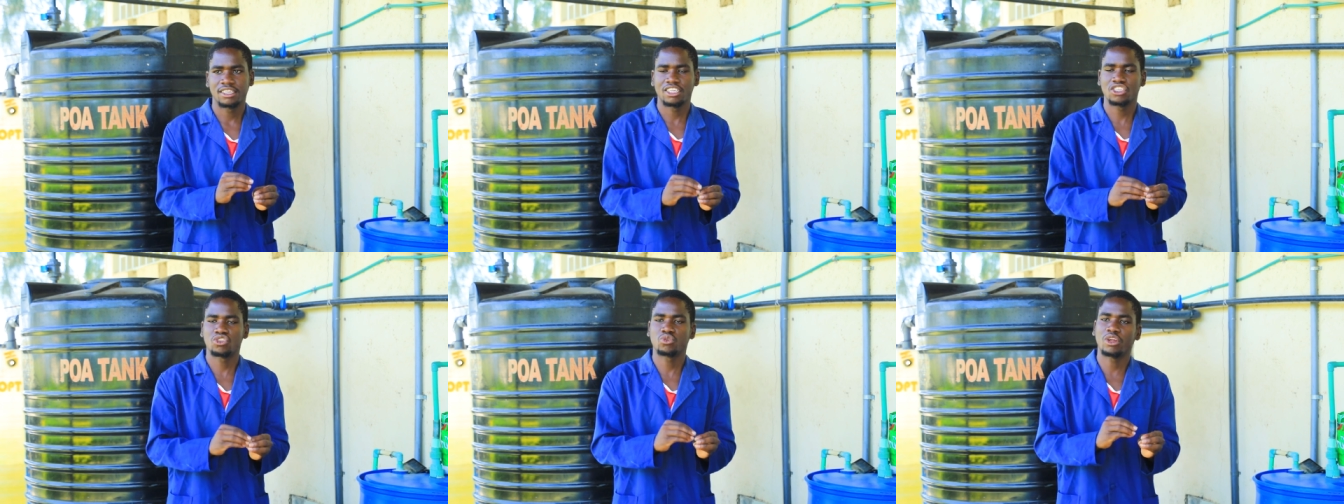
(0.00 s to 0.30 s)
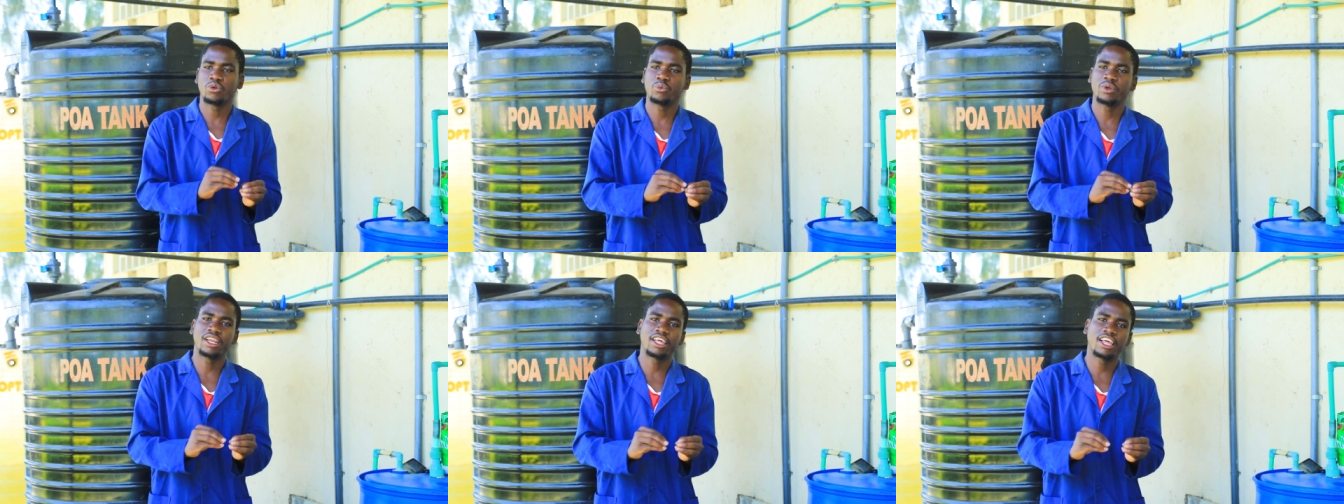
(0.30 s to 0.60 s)
This
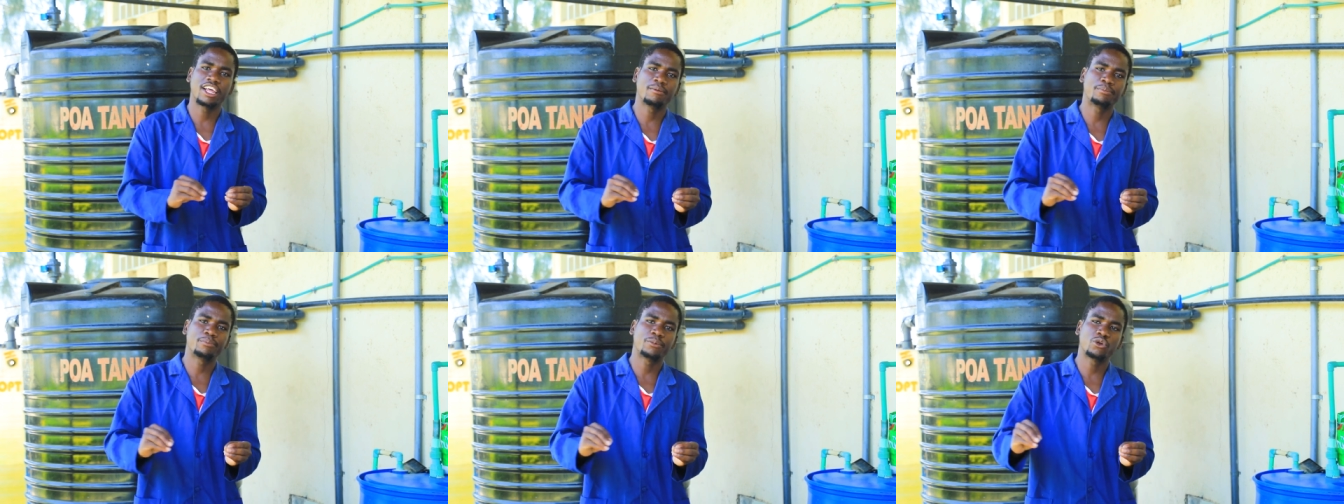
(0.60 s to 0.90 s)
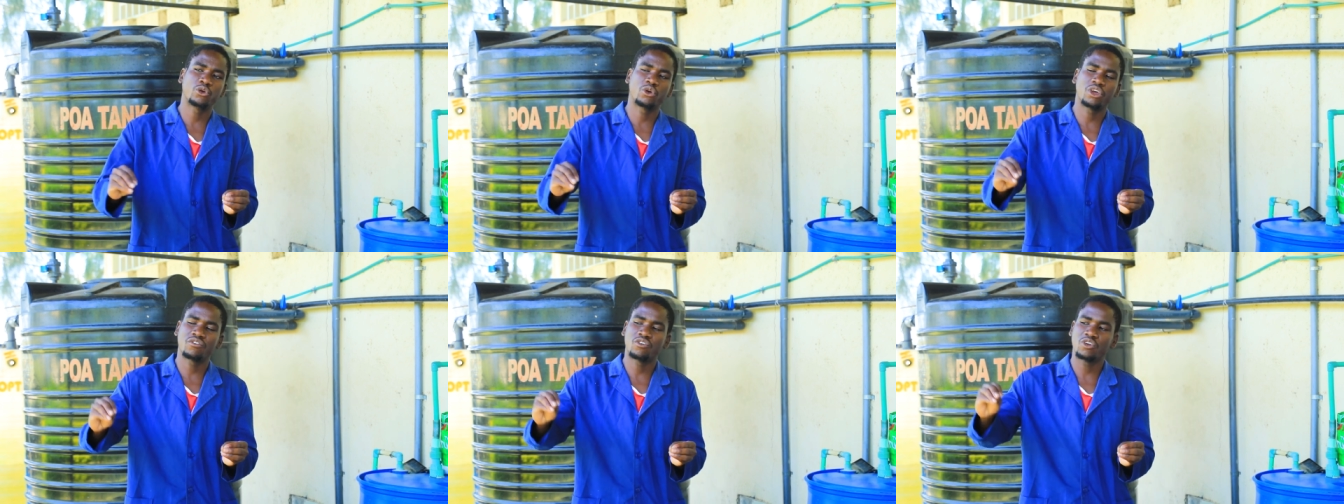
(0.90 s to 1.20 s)
one will help
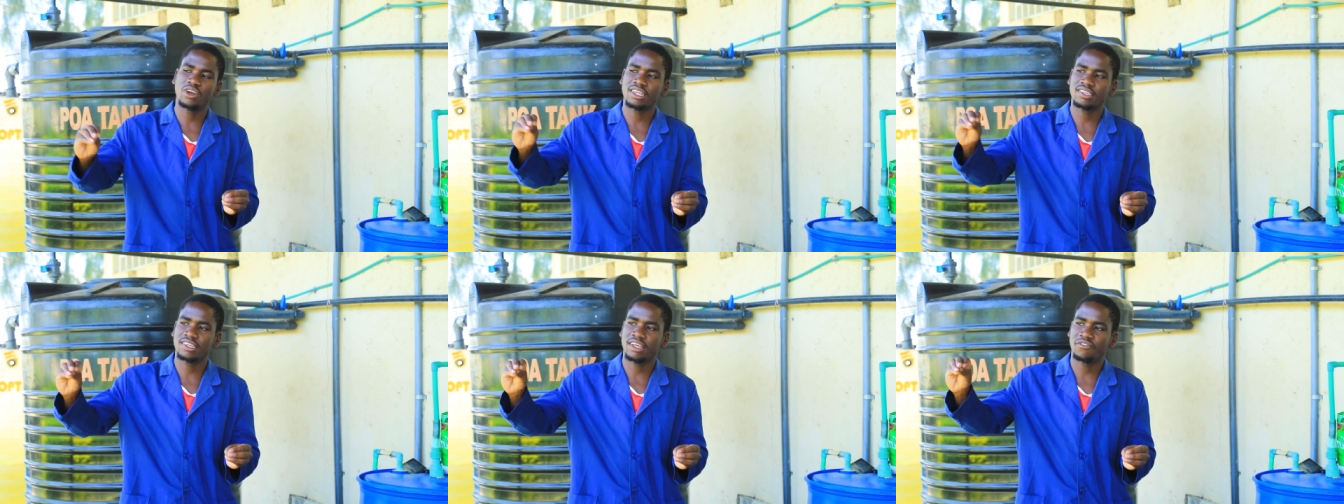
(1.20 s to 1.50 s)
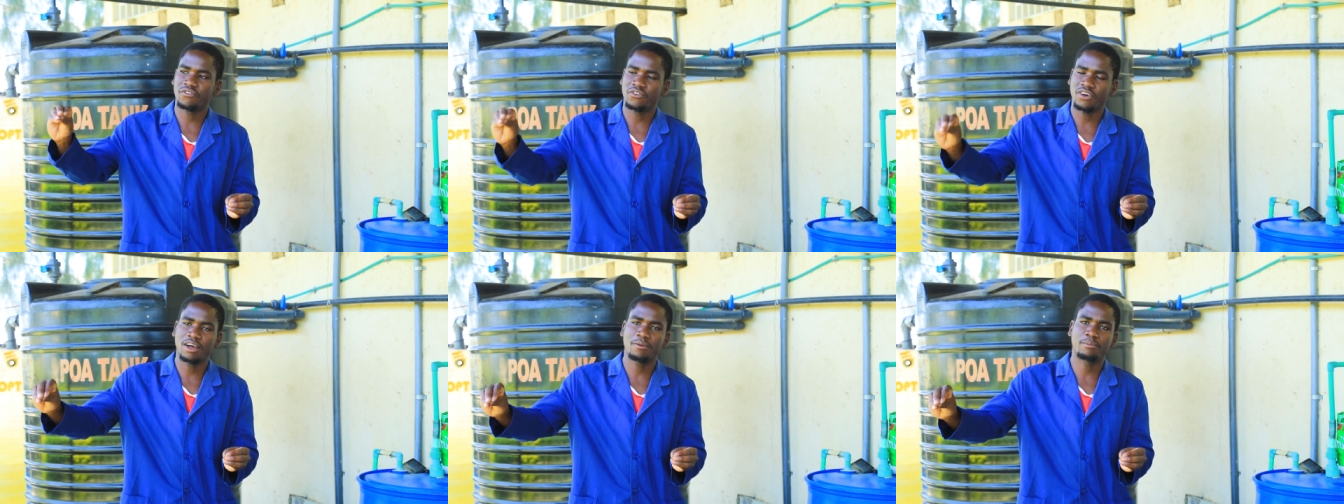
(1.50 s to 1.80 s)
you, even as
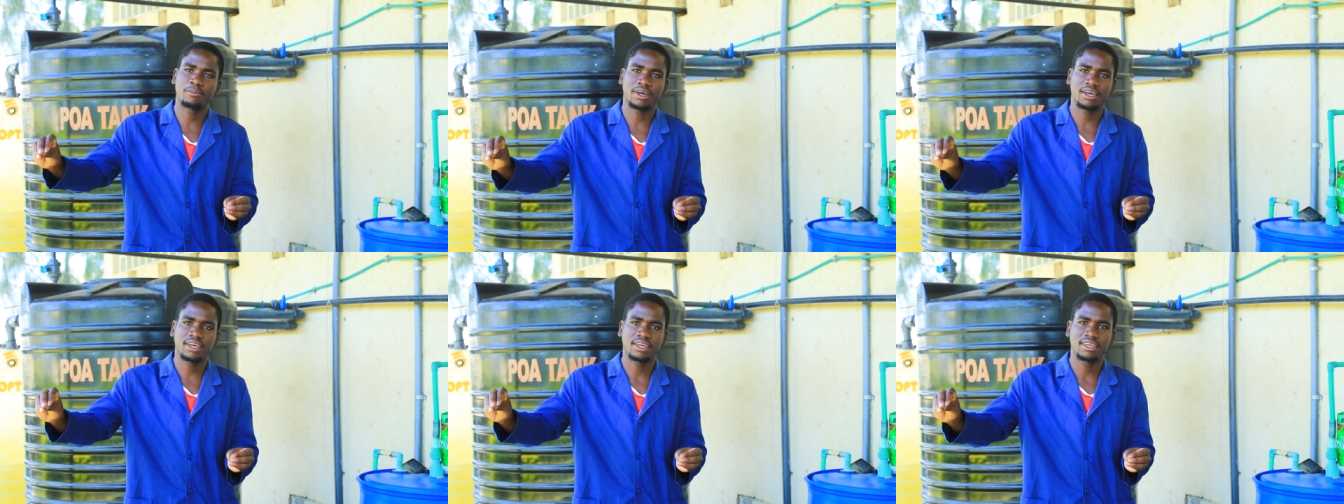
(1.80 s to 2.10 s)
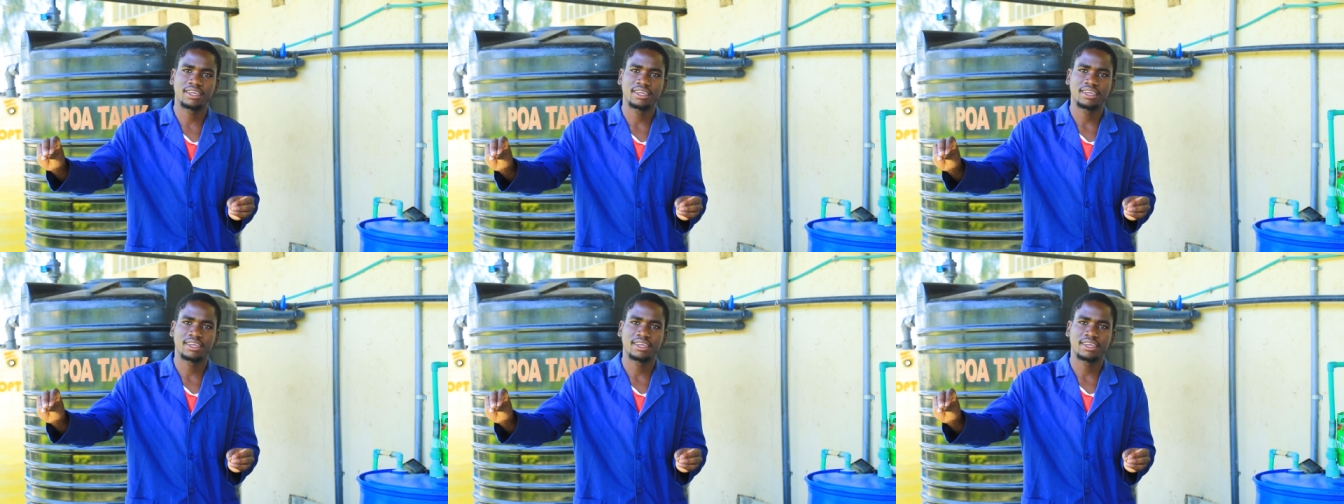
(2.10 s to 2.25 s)
a farmer,